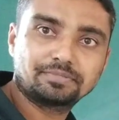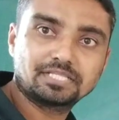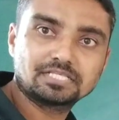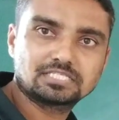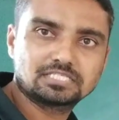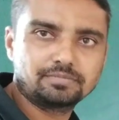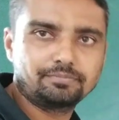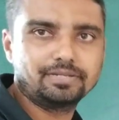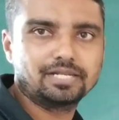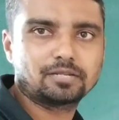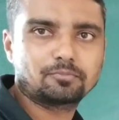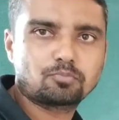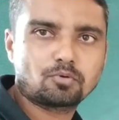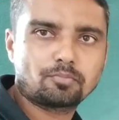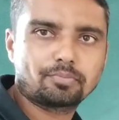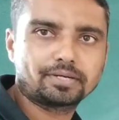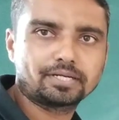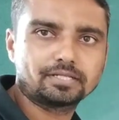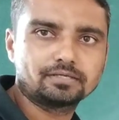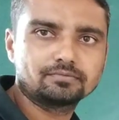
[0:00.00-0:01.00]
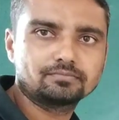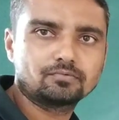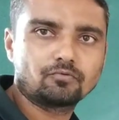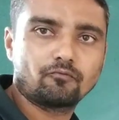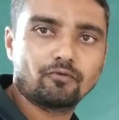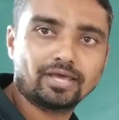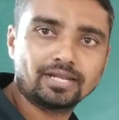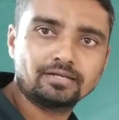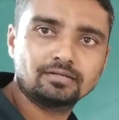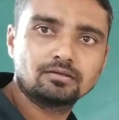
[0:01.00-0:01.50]
the similar property
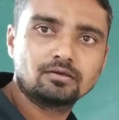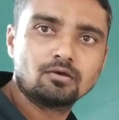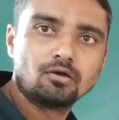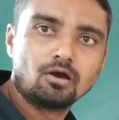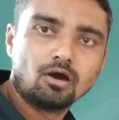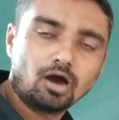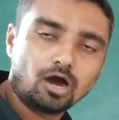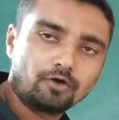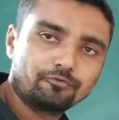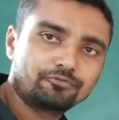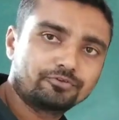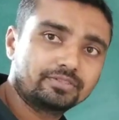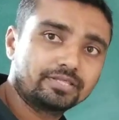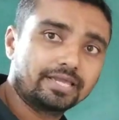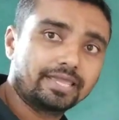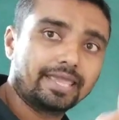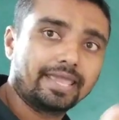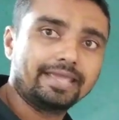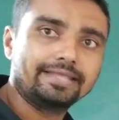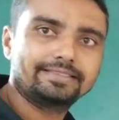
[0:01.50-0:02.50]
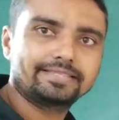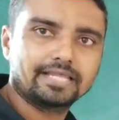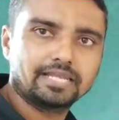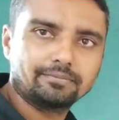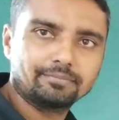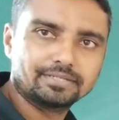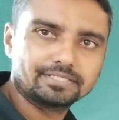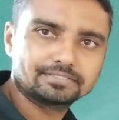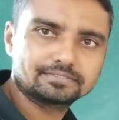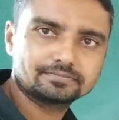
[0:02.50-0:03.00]
when after the 8th
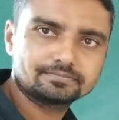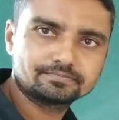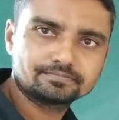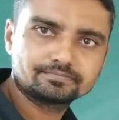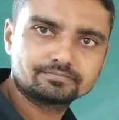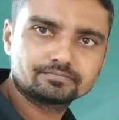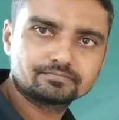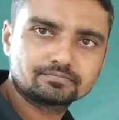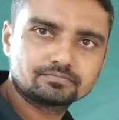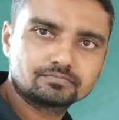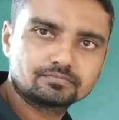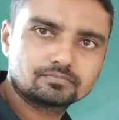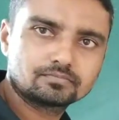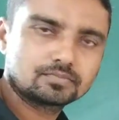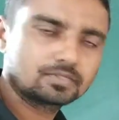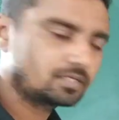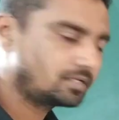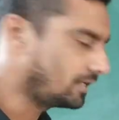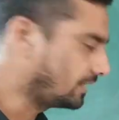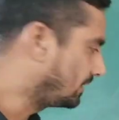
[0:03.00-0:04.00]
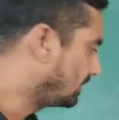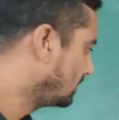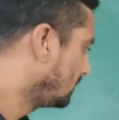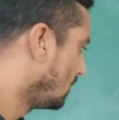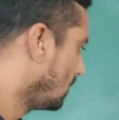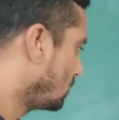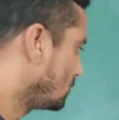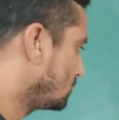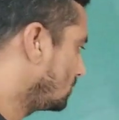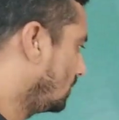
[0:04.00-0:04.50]
element. Right.
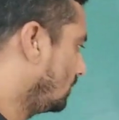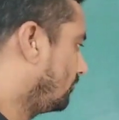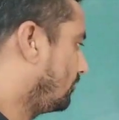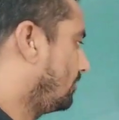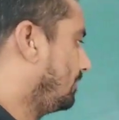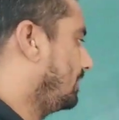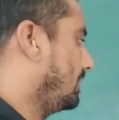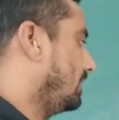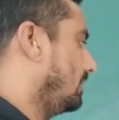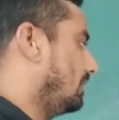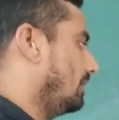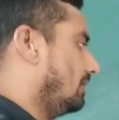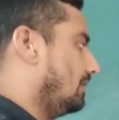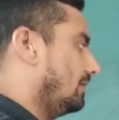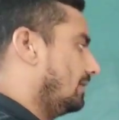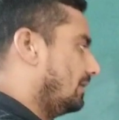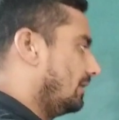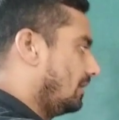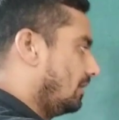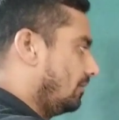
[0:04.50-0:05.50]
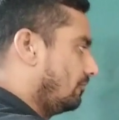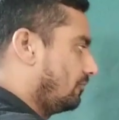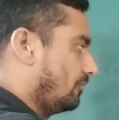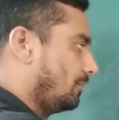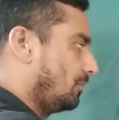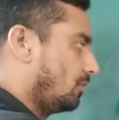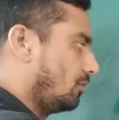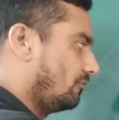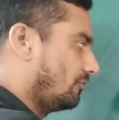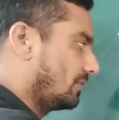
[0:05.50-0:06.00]
So if we
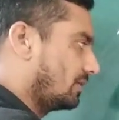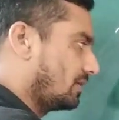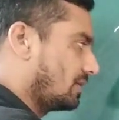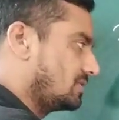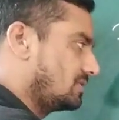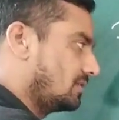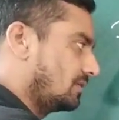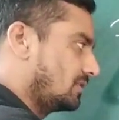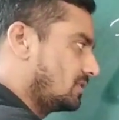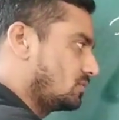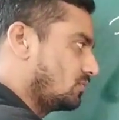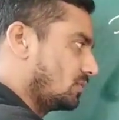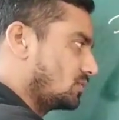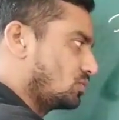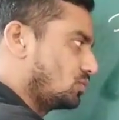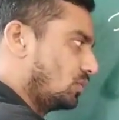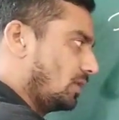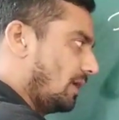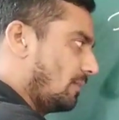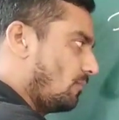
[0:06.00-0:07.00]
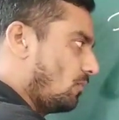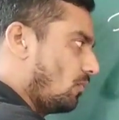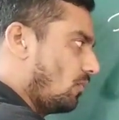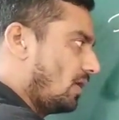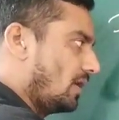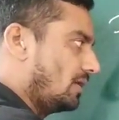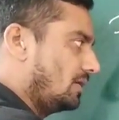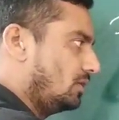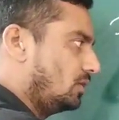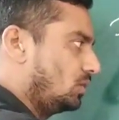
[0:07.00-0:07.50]
go for consider this one sodium
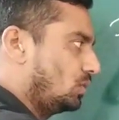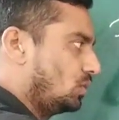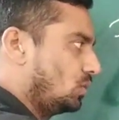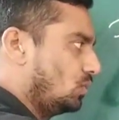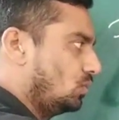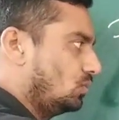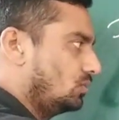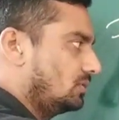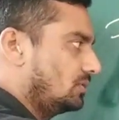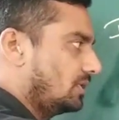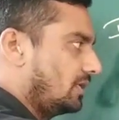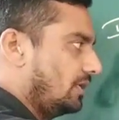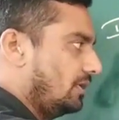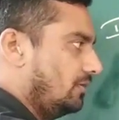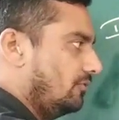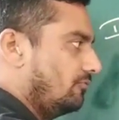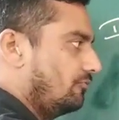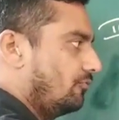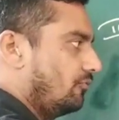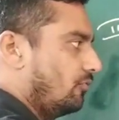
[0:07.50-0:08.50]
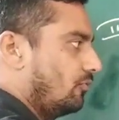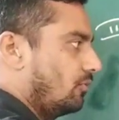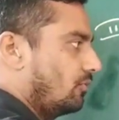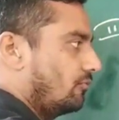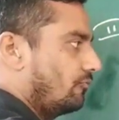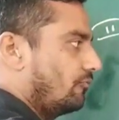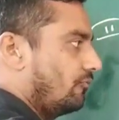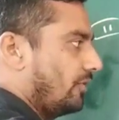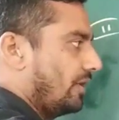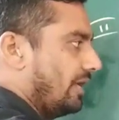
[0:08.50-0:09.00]
1, 2, 3,
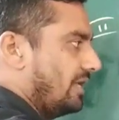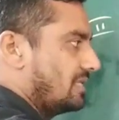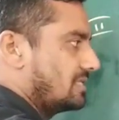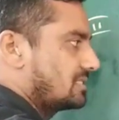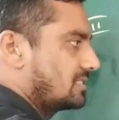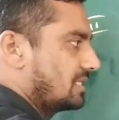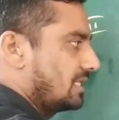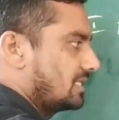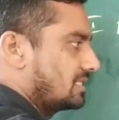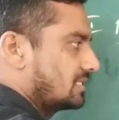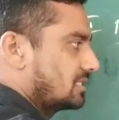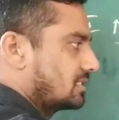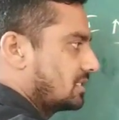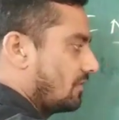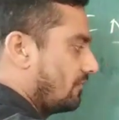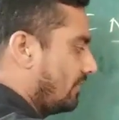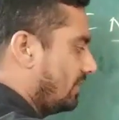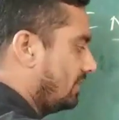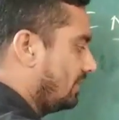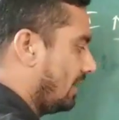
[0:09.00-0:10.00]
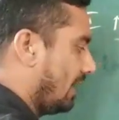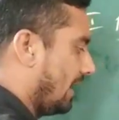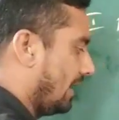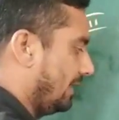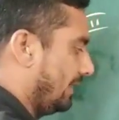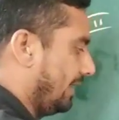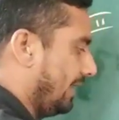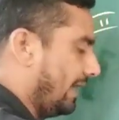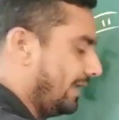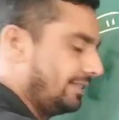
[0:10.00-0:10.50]
4, 5, 6, 7 and
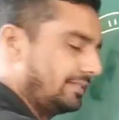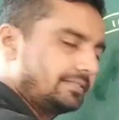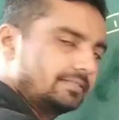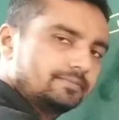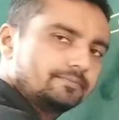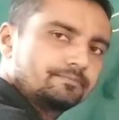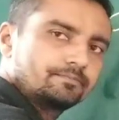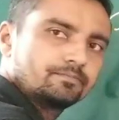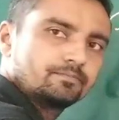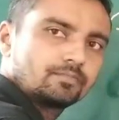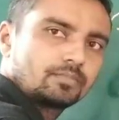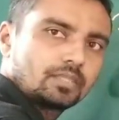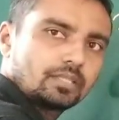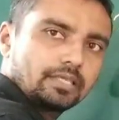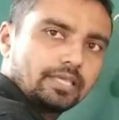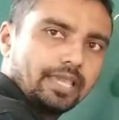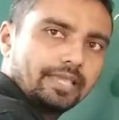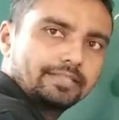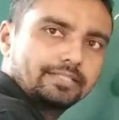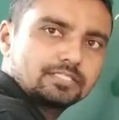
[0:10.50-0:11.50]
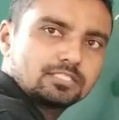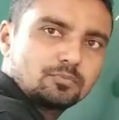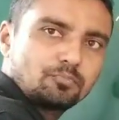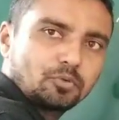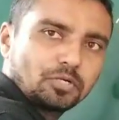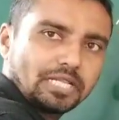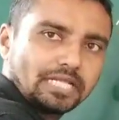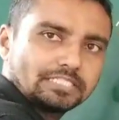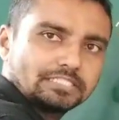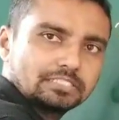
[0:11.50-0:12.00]
8. 8 is the
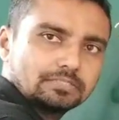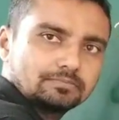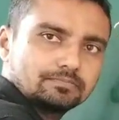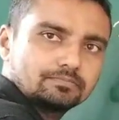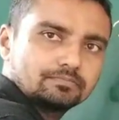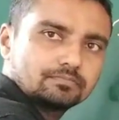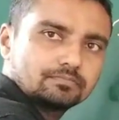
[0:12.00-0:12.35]
potassium.